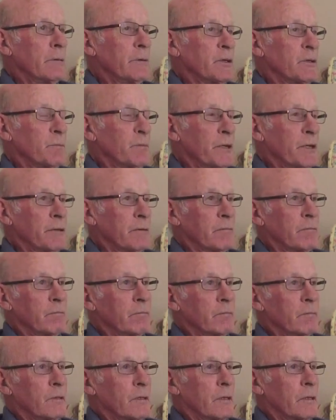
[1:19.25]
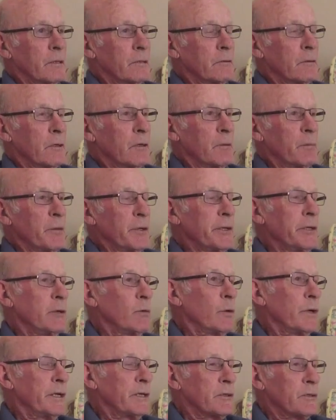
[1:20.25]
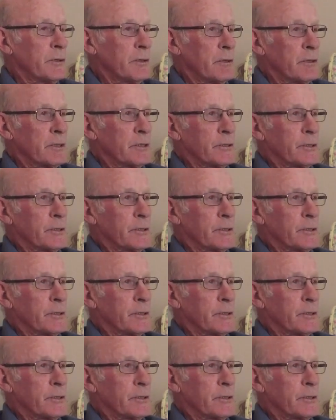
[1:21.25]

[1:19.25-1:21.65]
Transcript: We spent, I don't know how many weeks there,